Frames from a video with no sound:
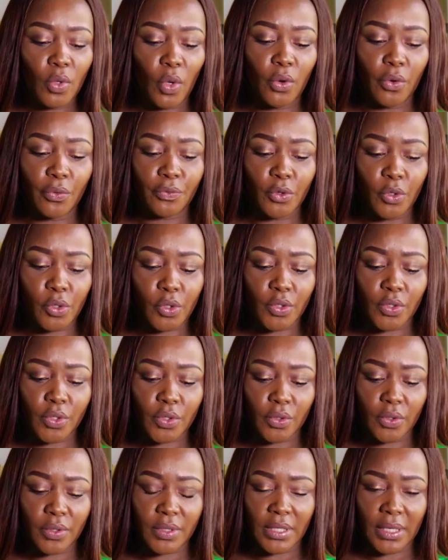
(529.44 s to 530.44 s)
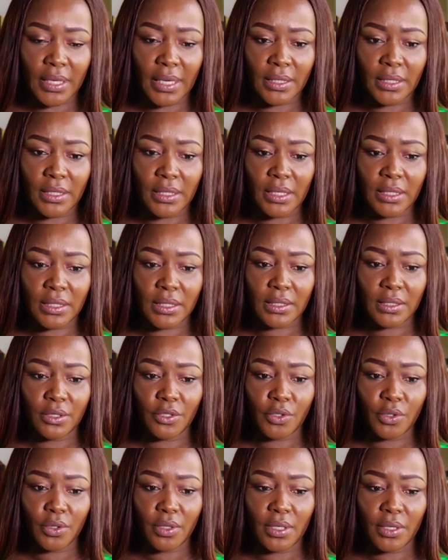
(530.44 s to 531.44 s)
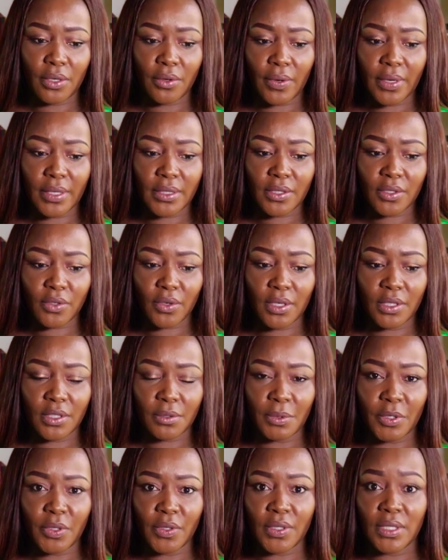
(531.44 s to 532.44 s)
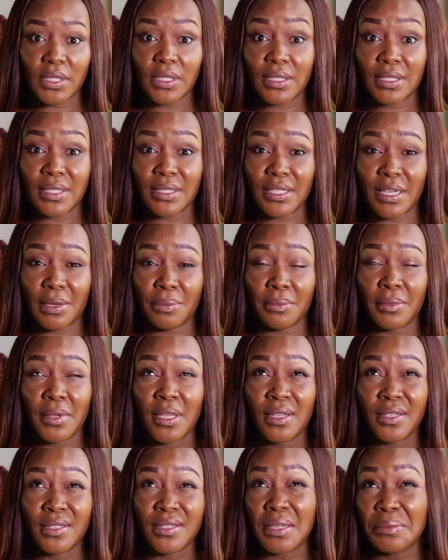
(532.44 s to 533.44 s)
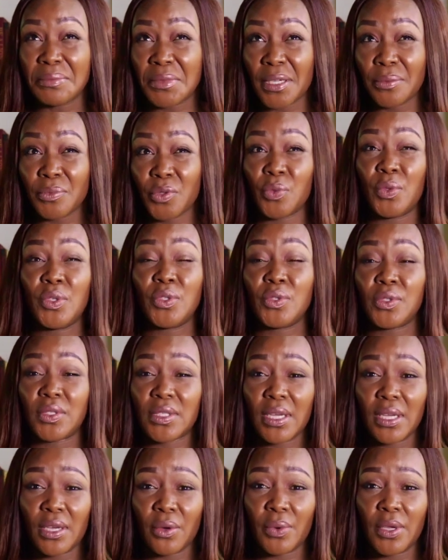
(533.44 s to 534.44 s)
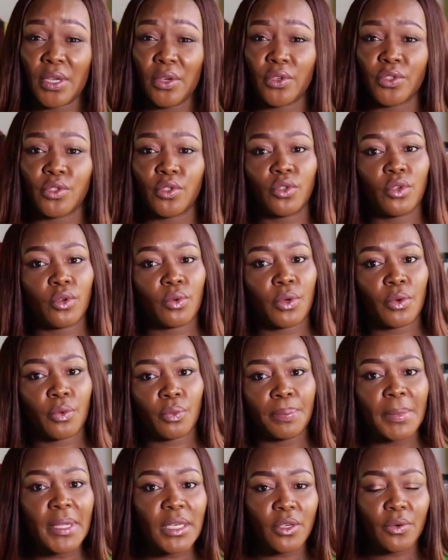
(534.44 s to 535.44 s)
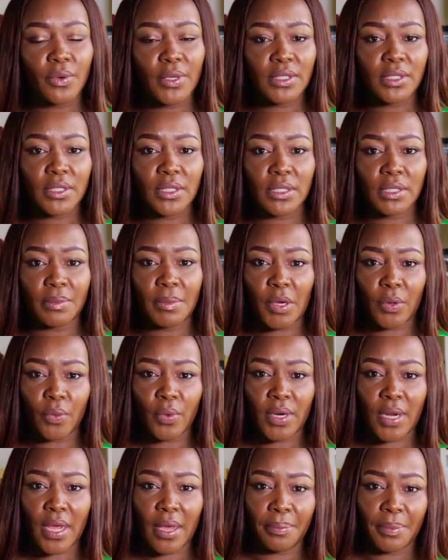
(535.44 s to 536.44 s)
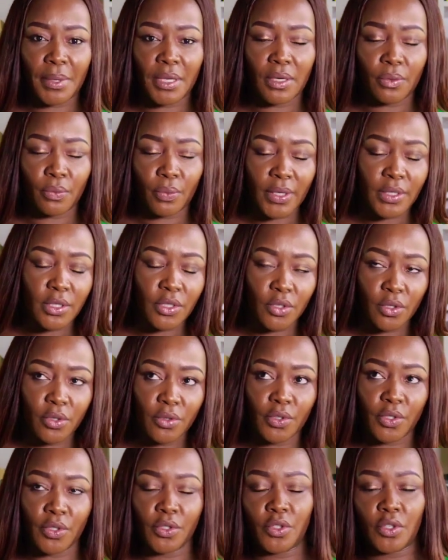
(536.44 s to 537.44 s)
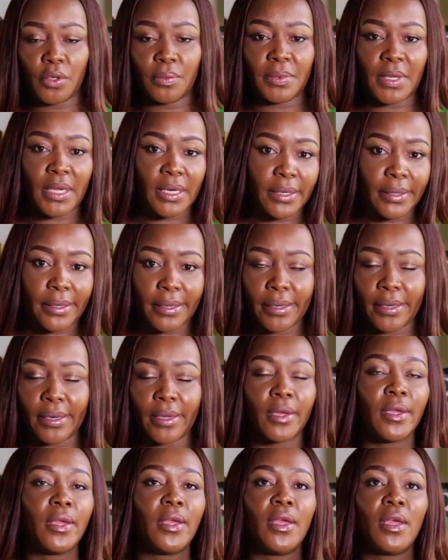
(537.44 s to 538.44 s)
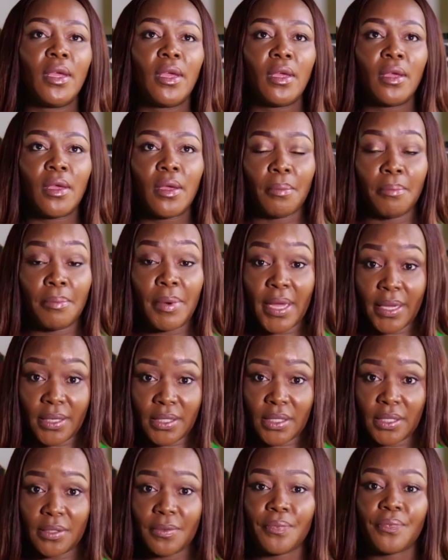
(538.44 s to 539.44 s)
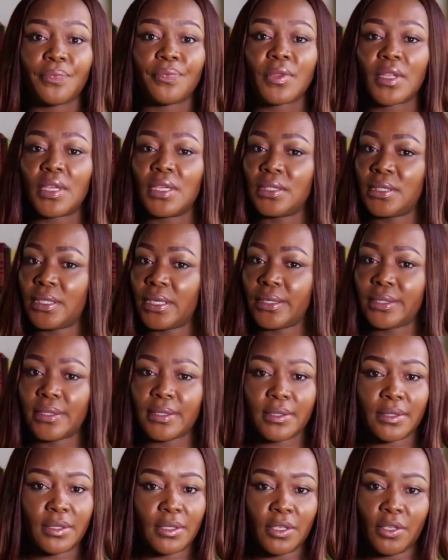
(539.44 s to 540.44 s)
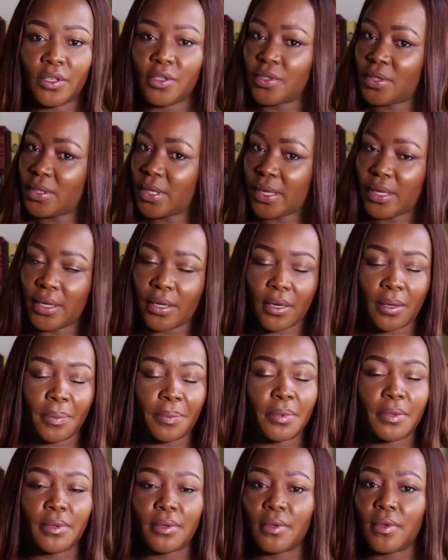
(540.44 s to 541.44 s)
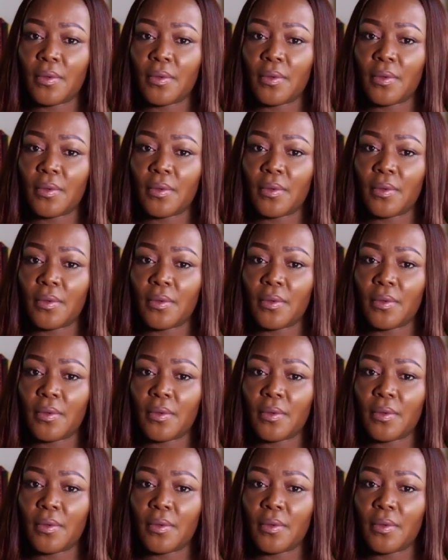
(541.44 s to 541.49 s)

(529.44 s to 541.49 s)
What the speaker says: or for consulting. And it's usually quite strange, because this is a time, sometimes you want to stay away because you don't want many questions about what happened, why did you lose your job, But just, suck it up,